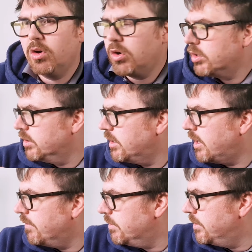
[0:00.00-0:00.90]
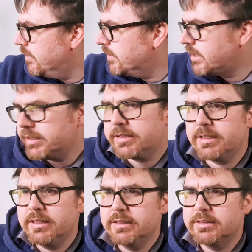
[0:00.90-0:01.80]
on and have a bit of a test
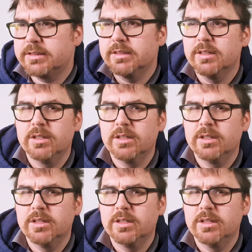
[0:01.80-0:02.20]
is